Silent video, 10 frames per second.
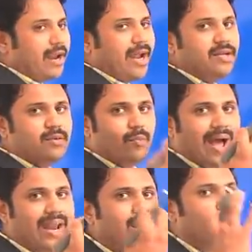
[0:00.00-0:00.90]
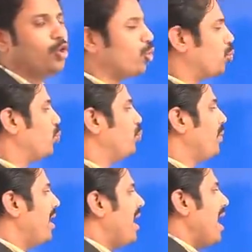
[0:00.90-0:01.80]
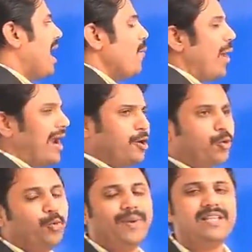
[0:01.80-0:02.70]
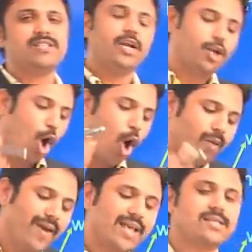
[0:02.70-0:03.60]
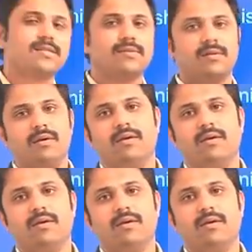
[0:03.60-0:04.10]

write while true. While true means it always